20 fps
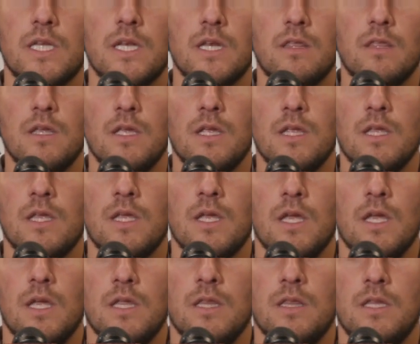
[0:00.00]
and I
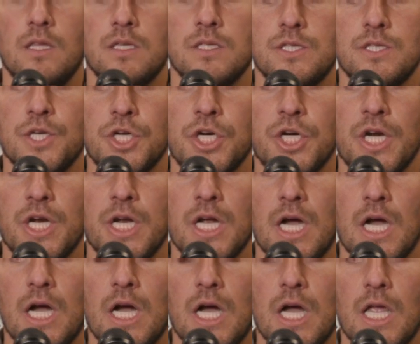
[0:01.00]
think this year
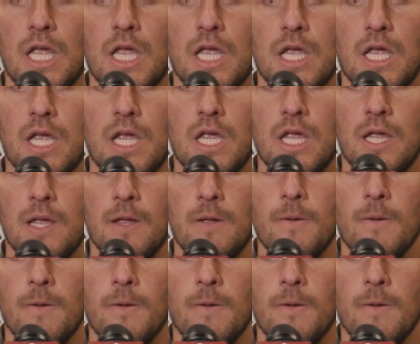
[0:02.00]
I